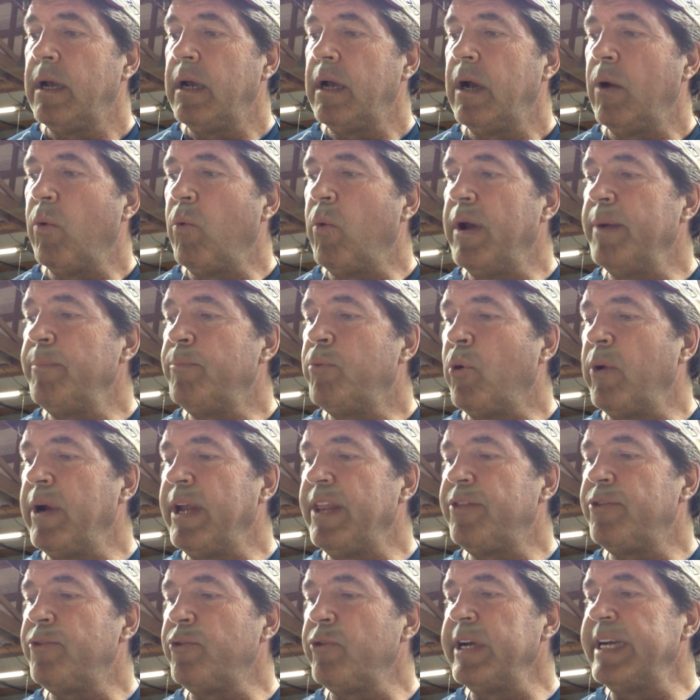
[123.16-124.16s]
a
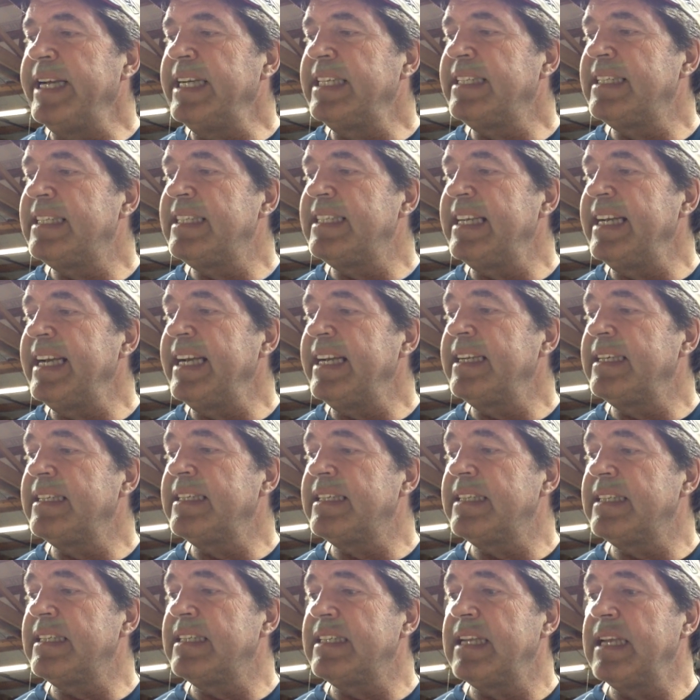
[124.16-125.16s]

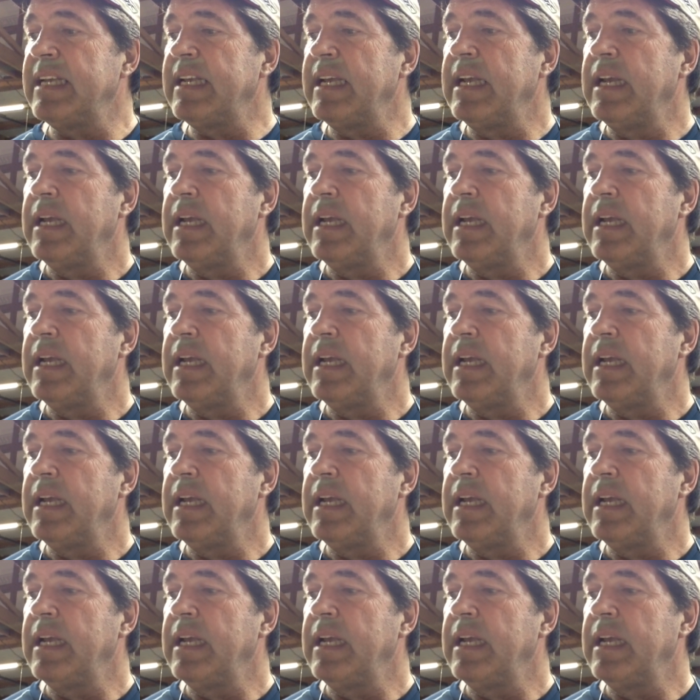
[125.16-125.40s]
1.36,